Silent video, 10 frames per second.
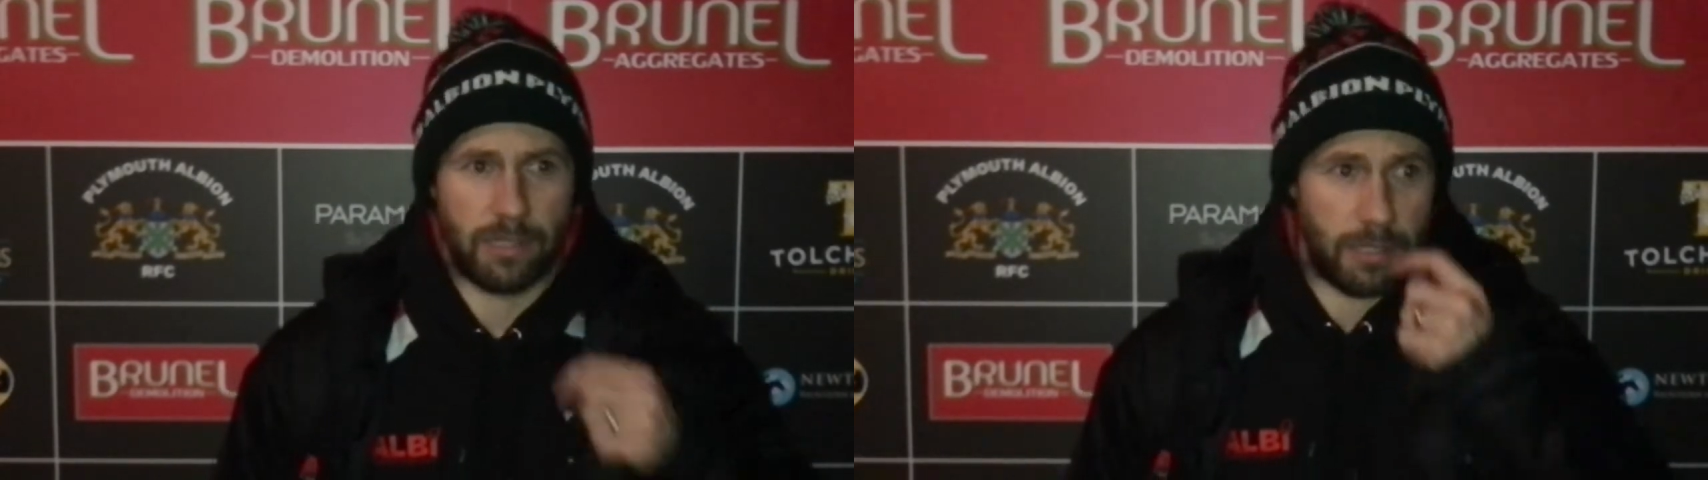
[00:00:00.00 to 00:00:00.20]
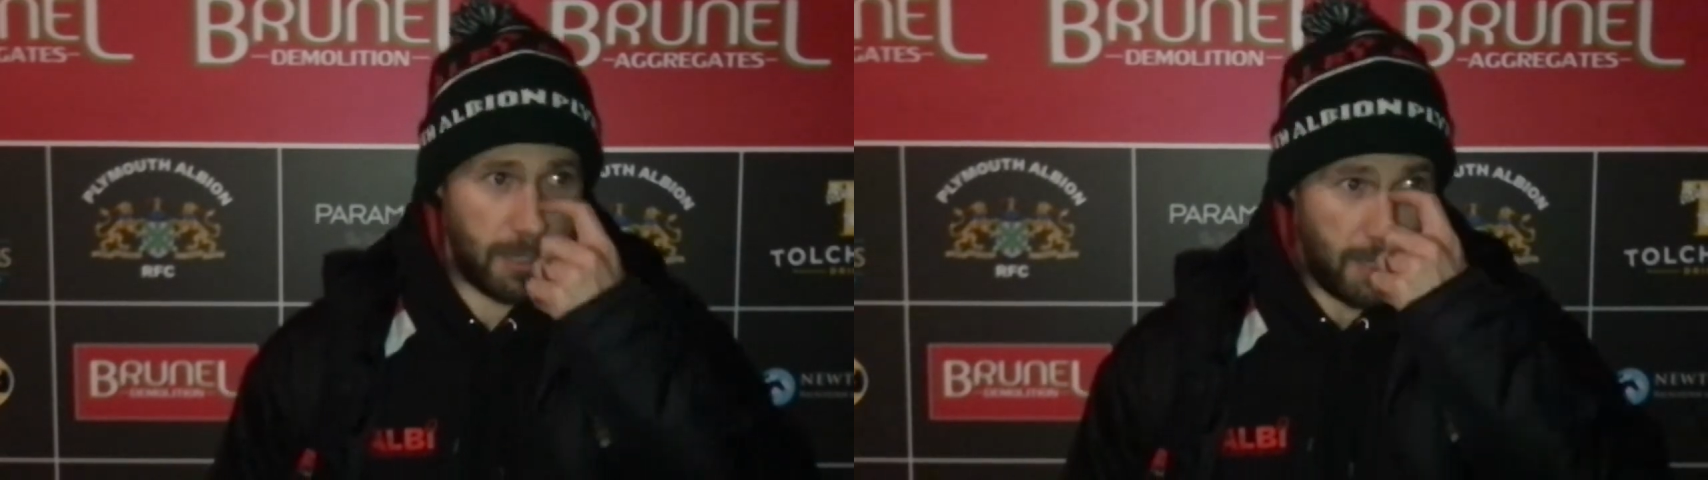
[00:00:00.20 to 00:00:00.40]

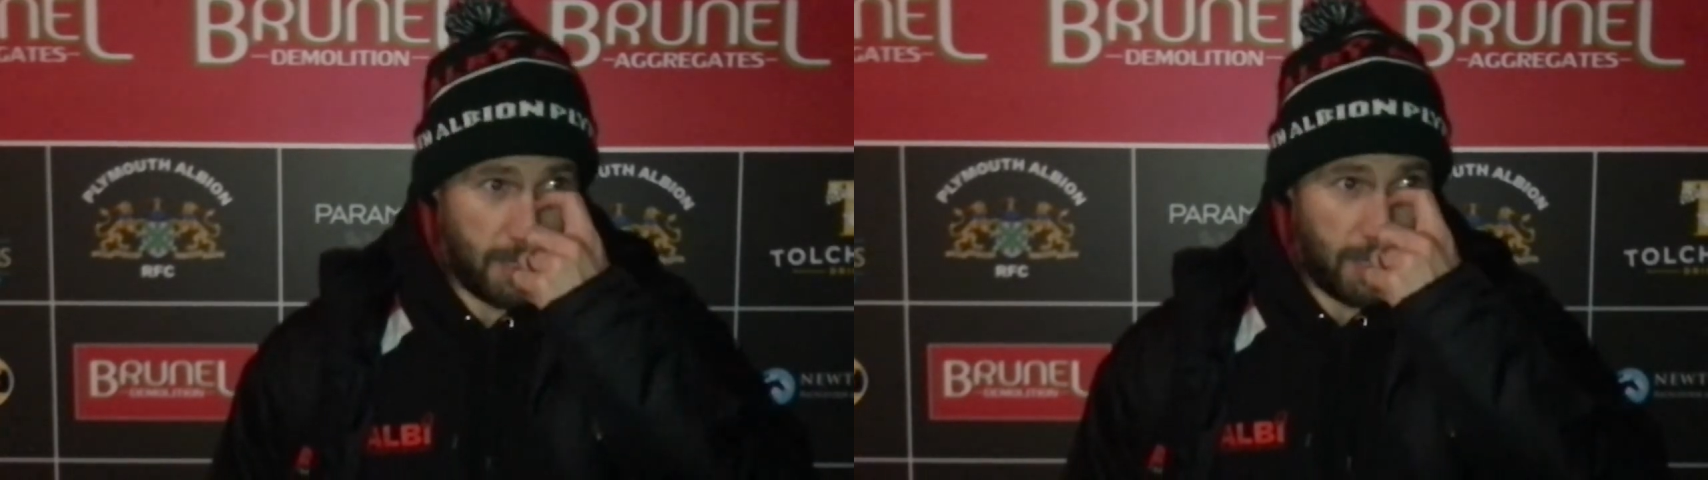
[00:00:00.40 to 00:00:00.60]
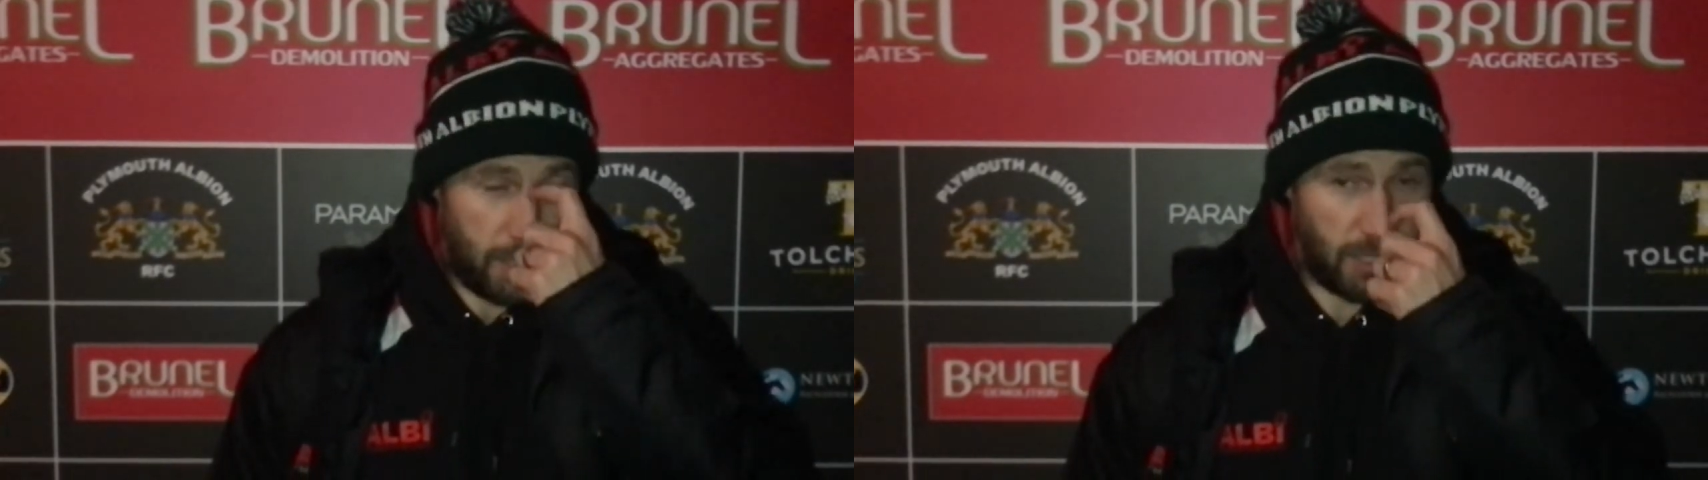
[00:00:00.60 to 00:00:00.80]

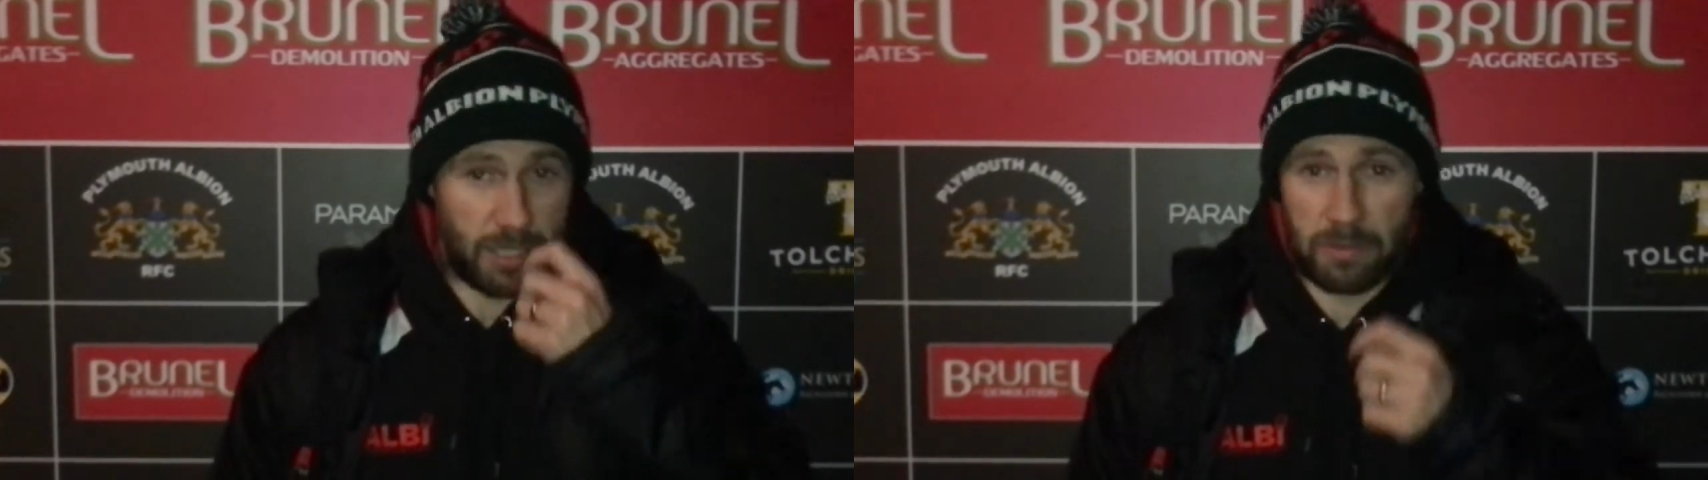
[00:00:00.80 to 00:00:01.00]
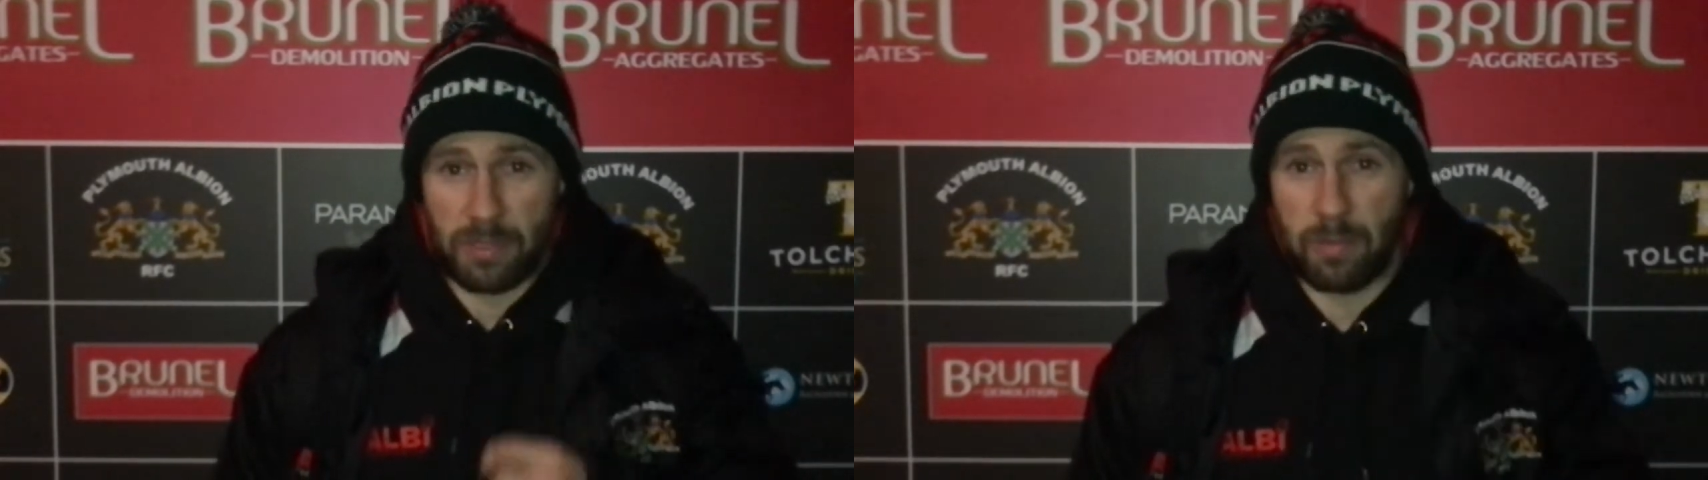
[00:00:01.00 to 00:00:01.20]

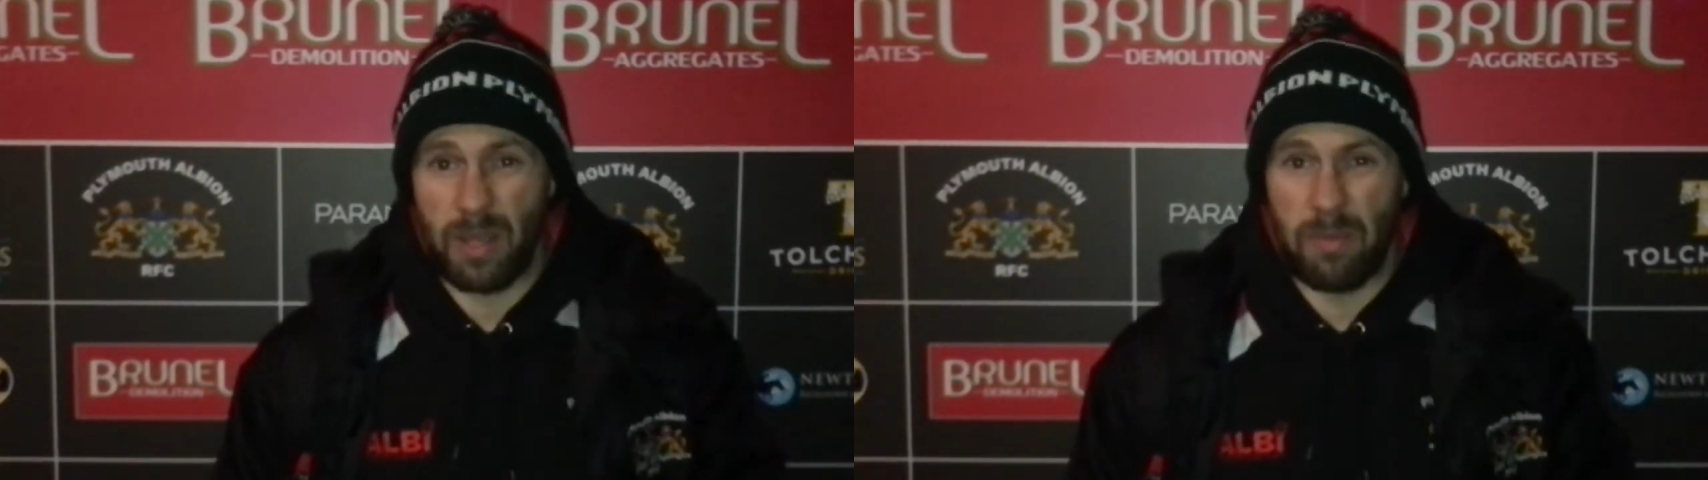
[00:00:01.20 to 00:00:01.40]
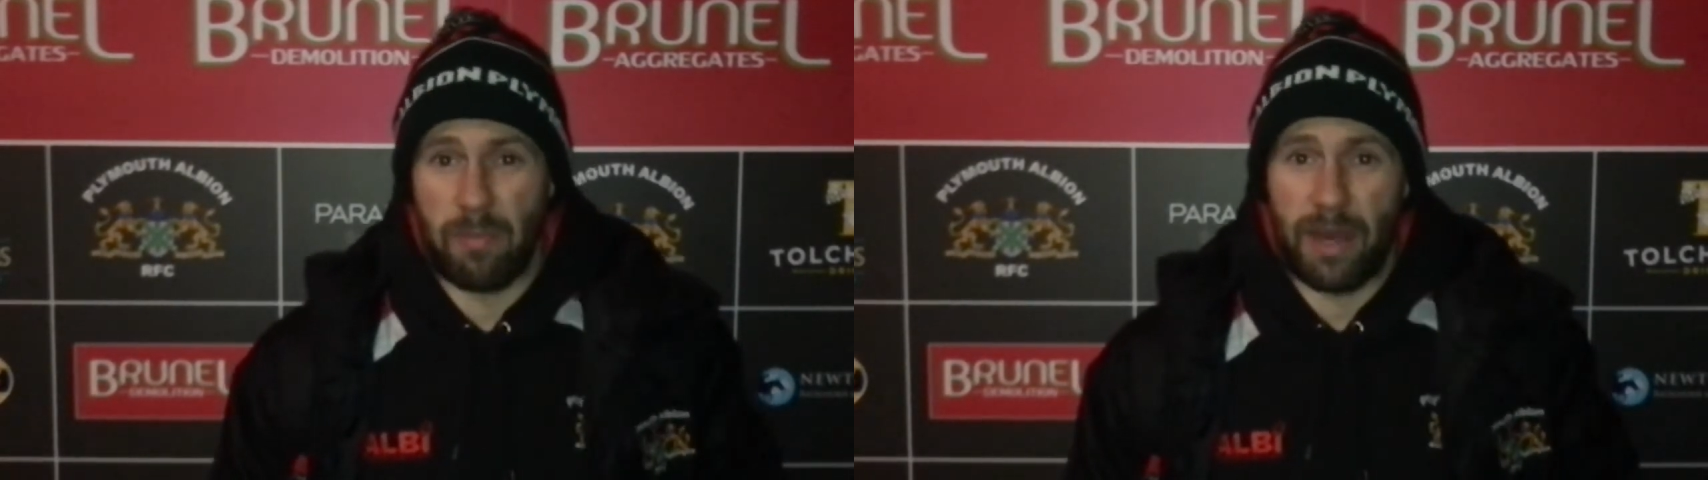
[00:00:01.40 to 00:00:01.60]
to
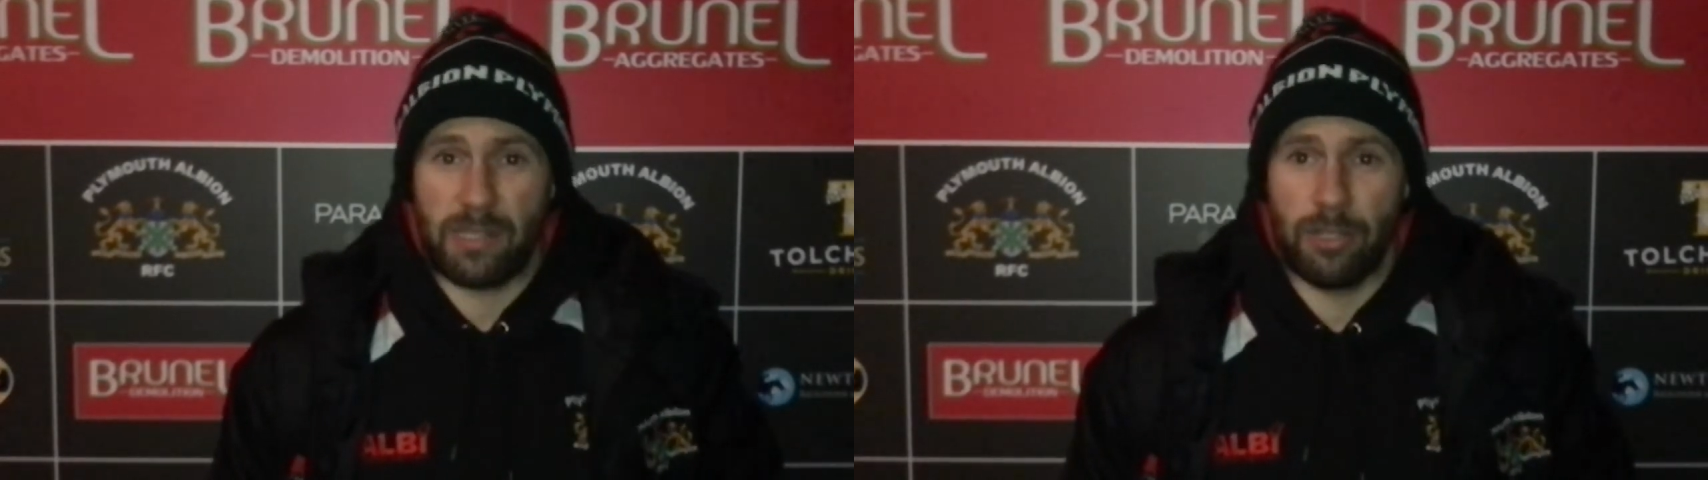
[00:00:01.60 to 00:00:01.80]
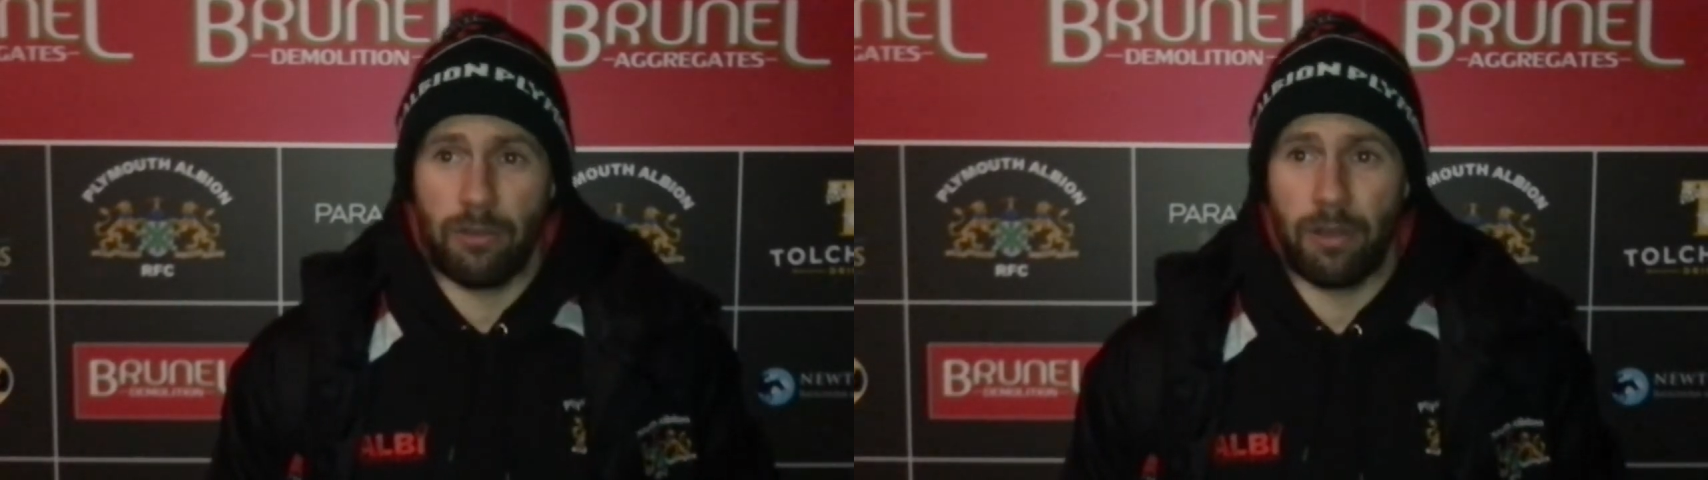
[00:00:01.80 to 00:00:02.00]
be a bit
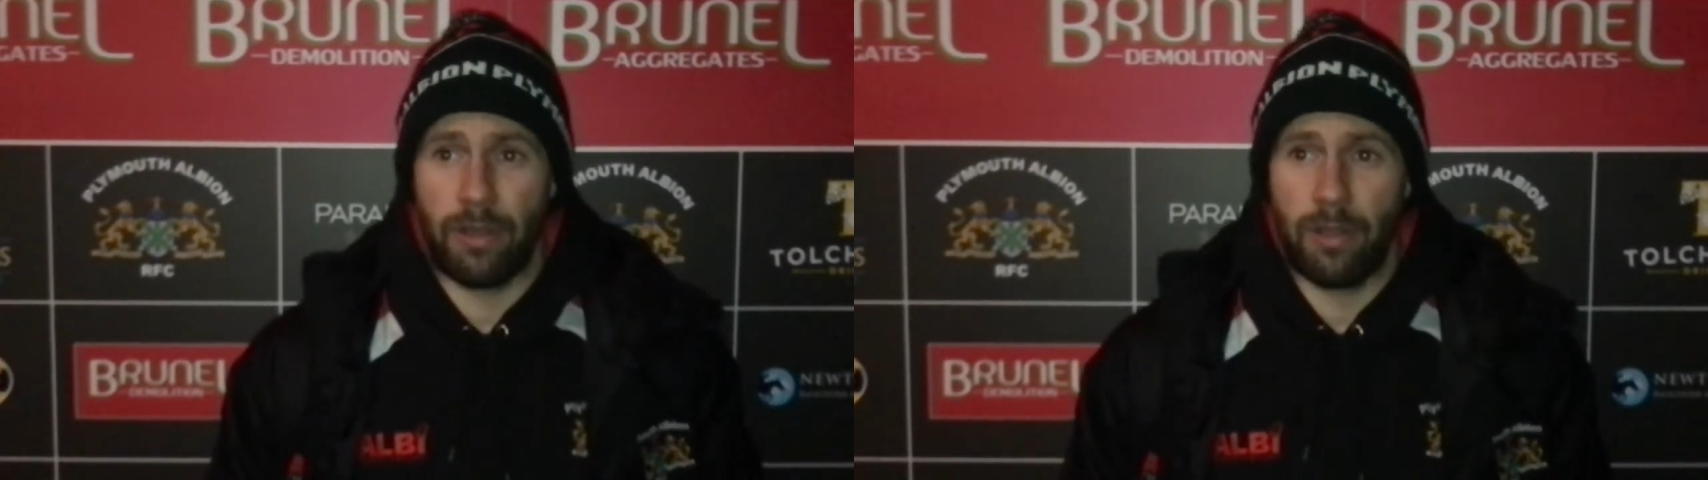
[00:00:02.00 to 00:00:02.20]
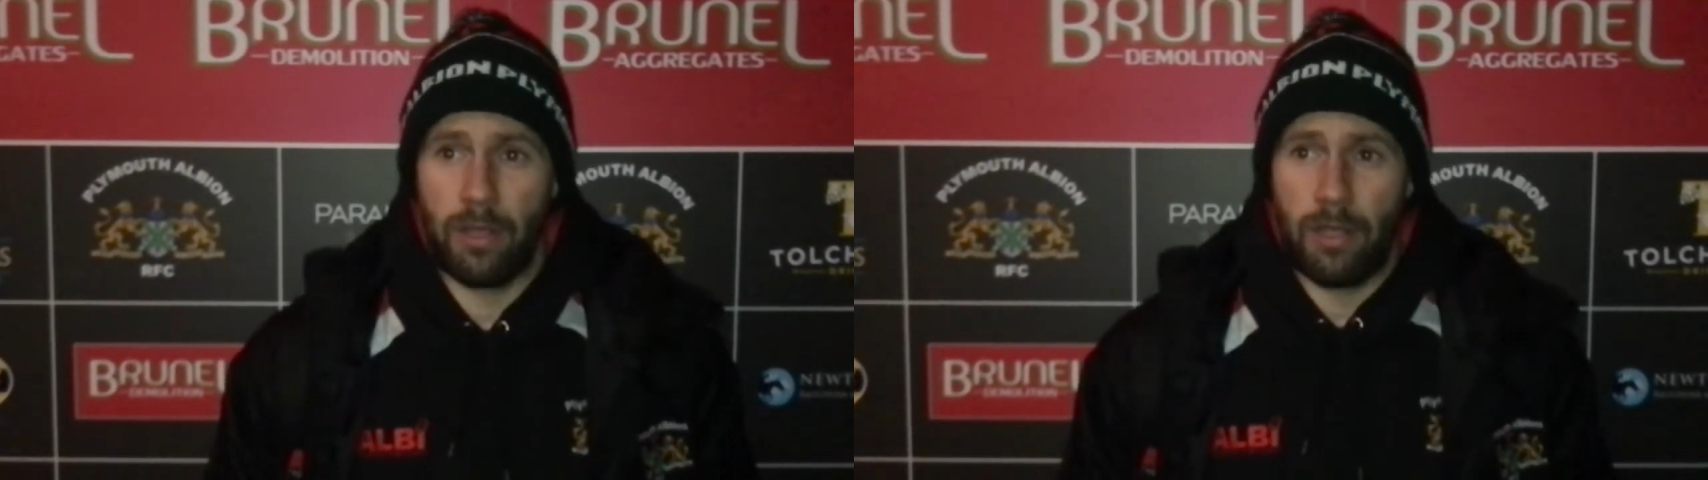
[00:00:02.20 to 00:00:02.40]
better and